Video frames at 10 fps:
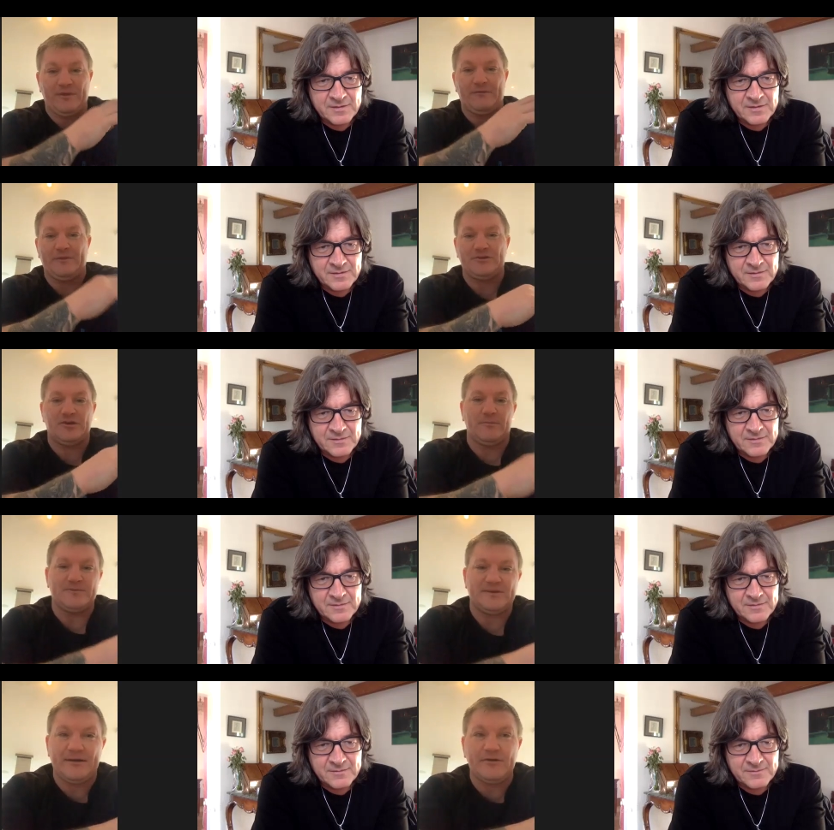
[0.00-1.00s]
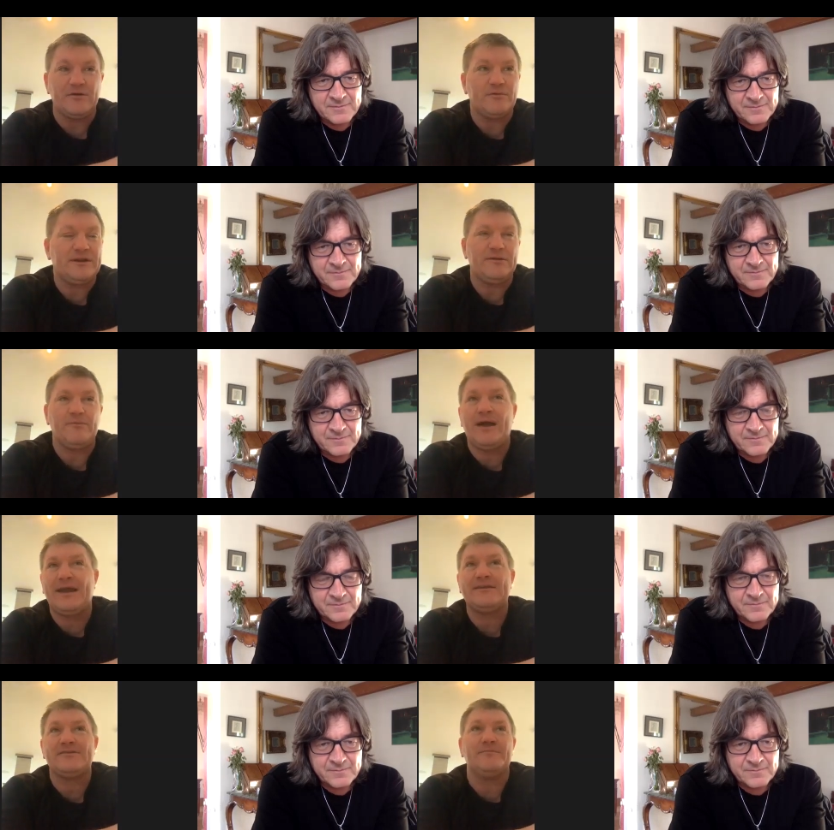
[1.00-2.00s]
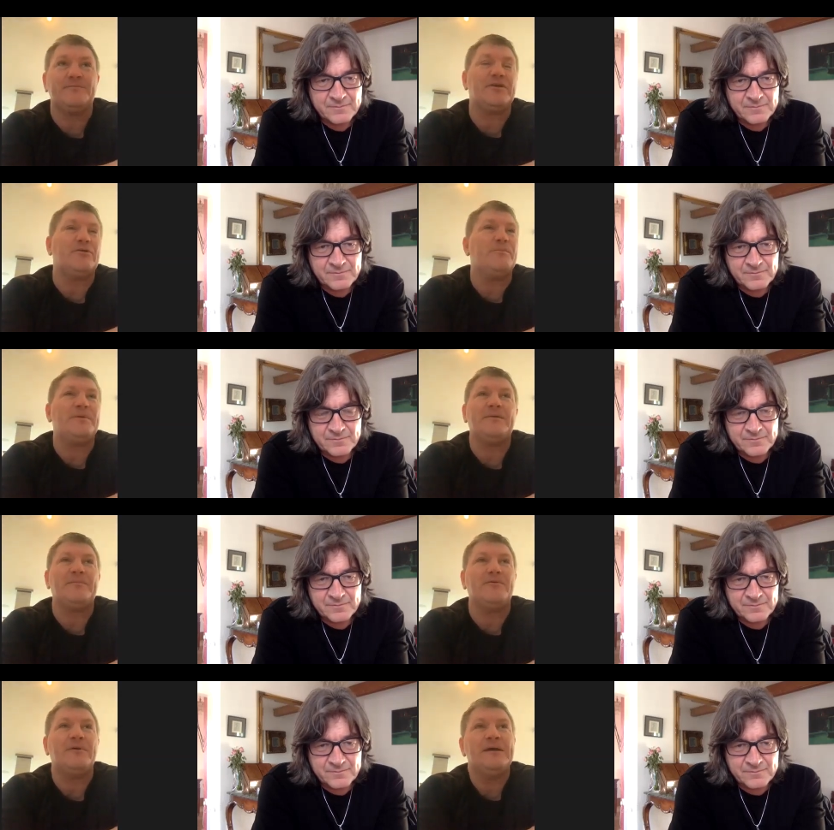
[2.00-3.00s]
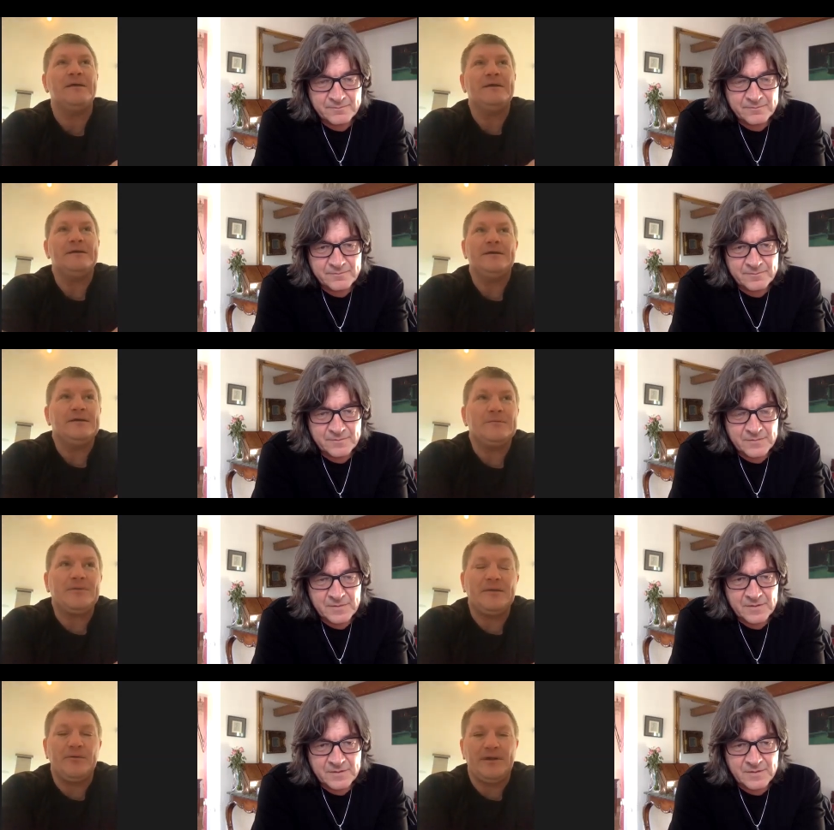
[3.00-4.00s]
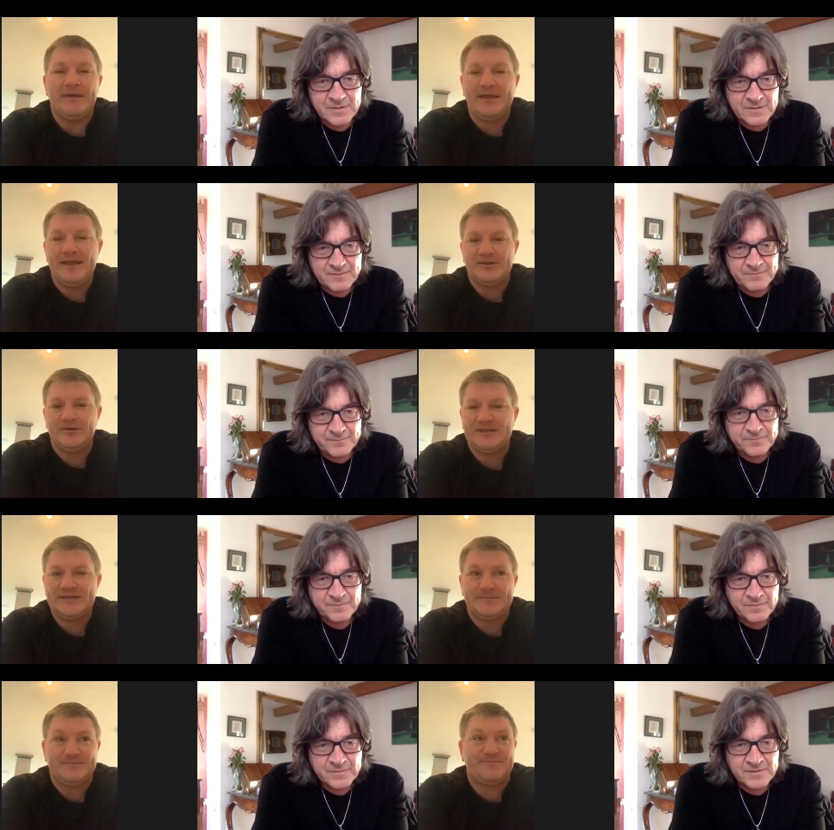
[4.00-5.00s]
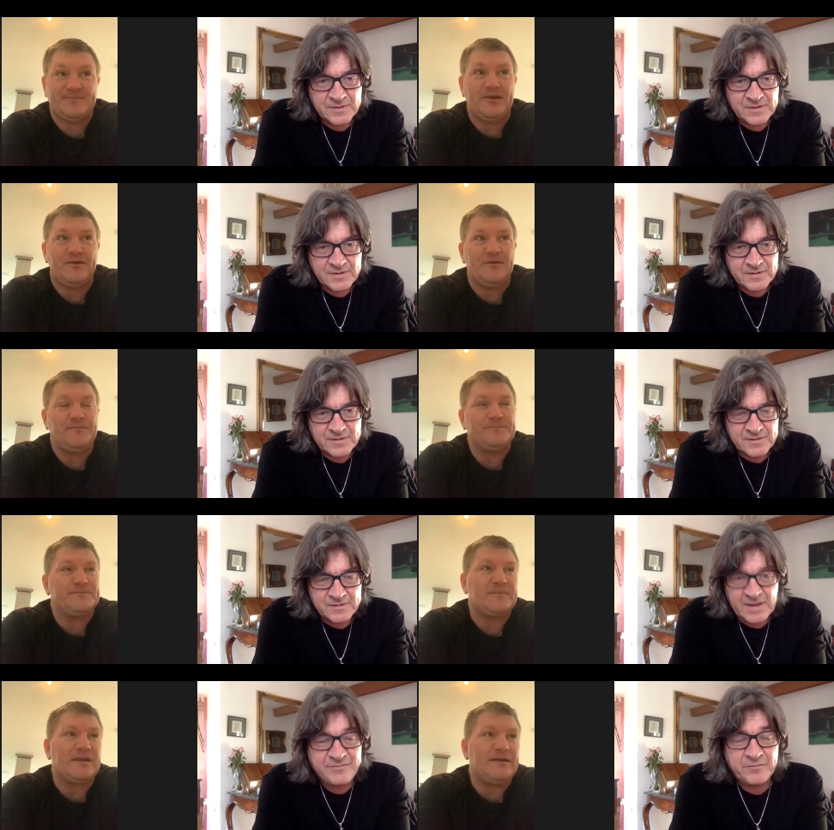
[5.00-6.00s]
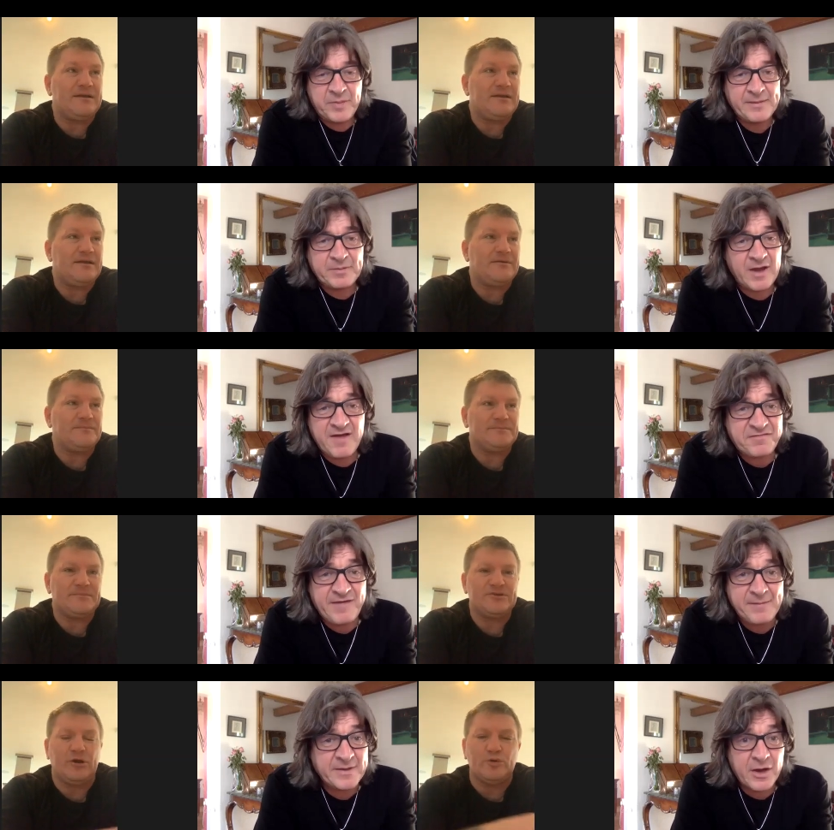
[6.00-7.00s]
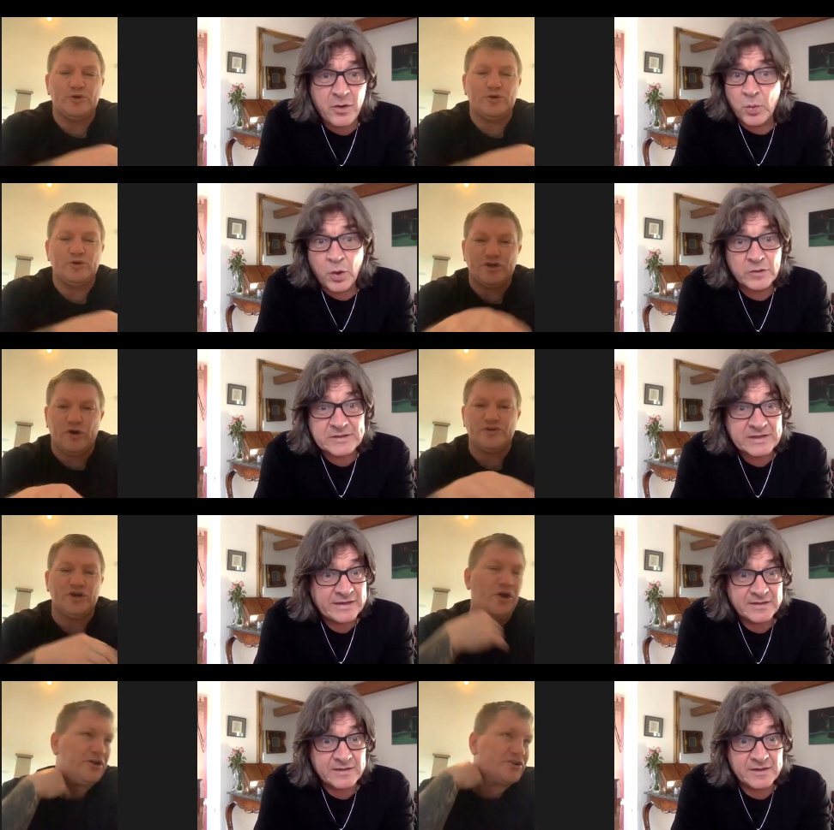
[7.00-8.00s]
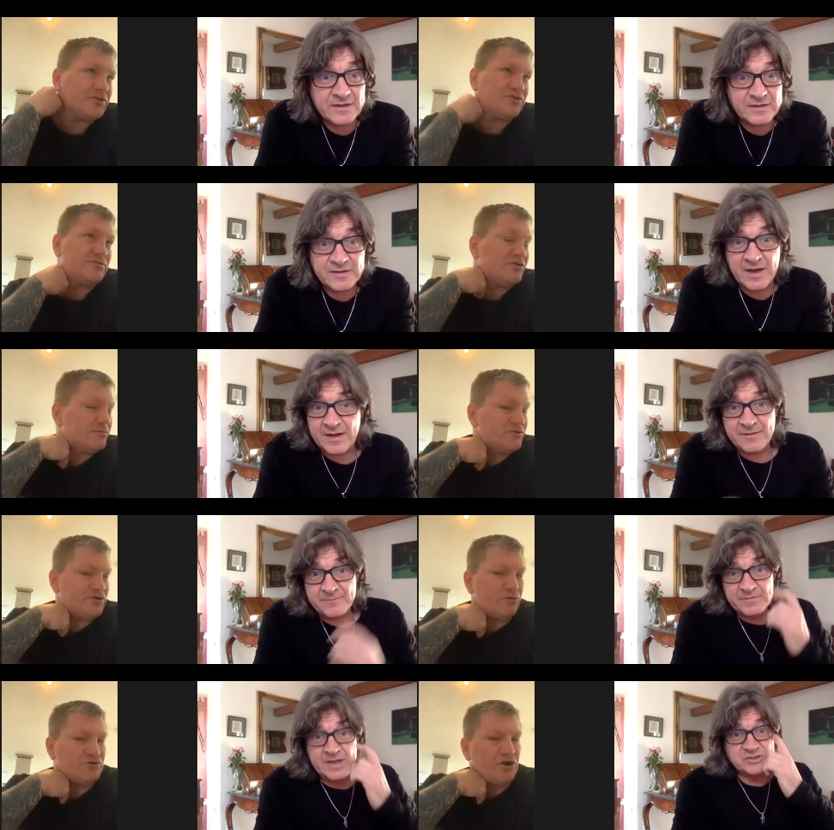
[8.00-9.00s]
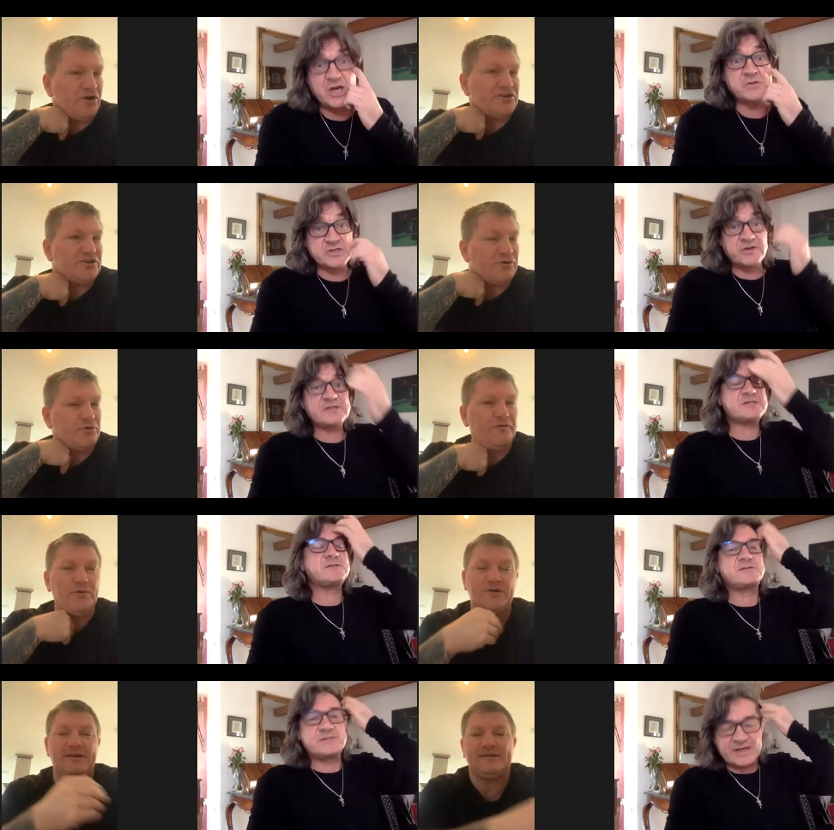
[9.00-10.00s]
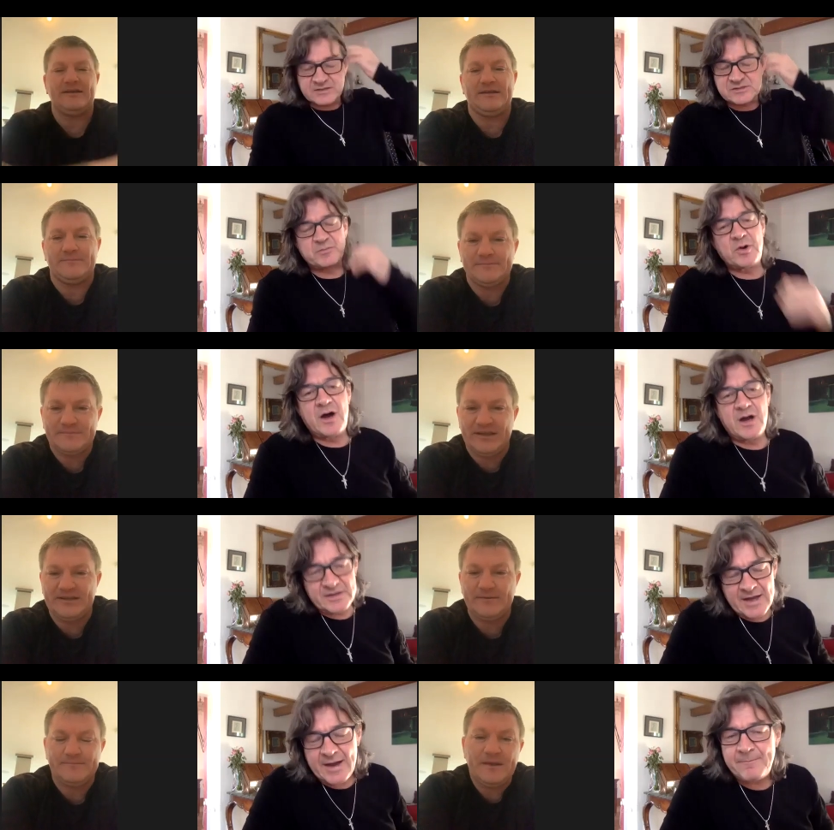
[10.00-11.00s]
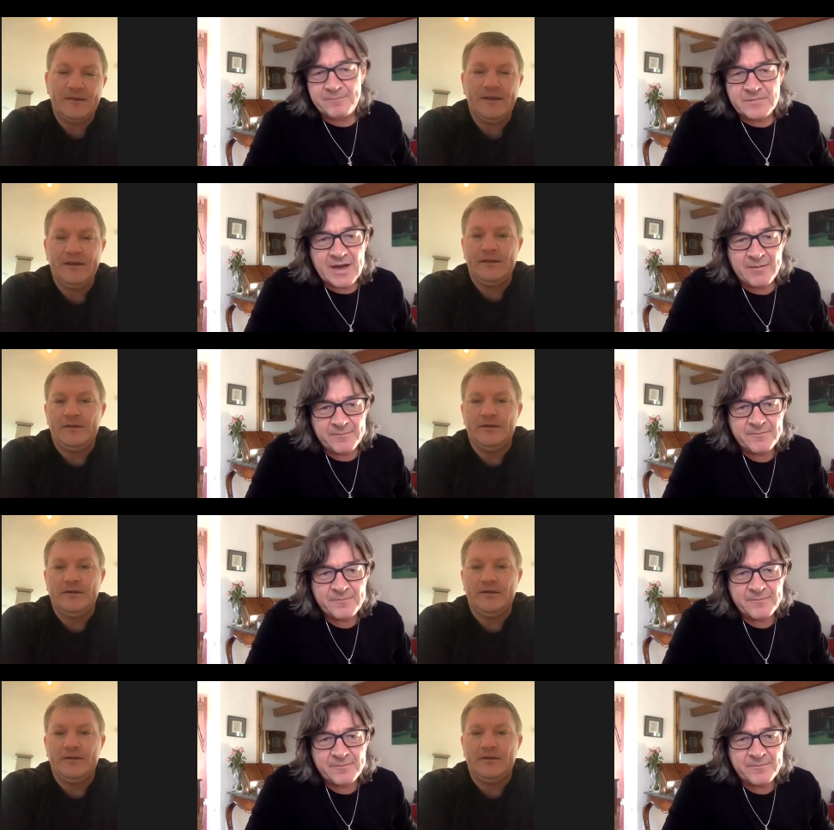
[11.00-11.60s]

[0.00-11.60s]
Speaker 1: that are in the top 10, you know, Dillian Whyte and, you know, people, people like that. So it's, um,
Speaker 2: Even uh, people uh, like Fabio Joe, Wardley. Joe Joyce. Yeah. Joe Joyce. Joe Joyce. one. Daniel Dubois. Yeah. Yeah.